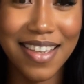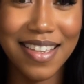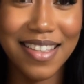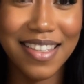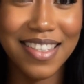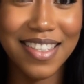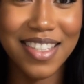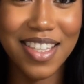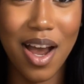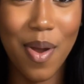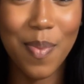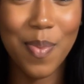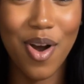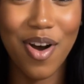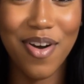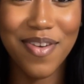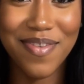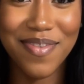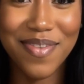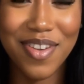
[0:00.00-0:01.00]
Some
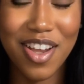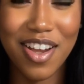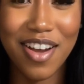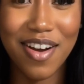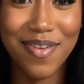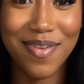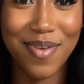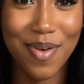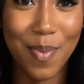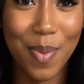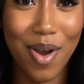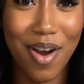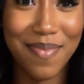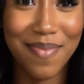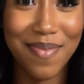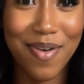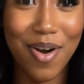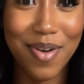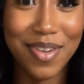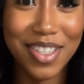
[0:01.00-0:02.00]
were feared for what
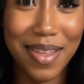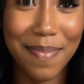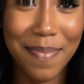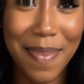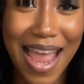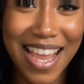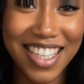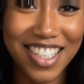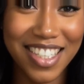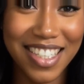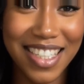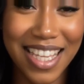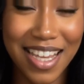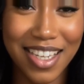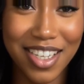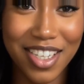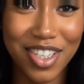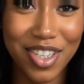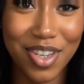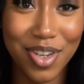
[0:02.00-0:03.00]
folks imagined they
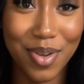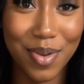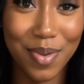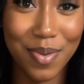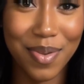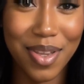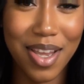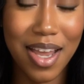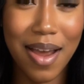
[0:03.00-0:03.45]
could do.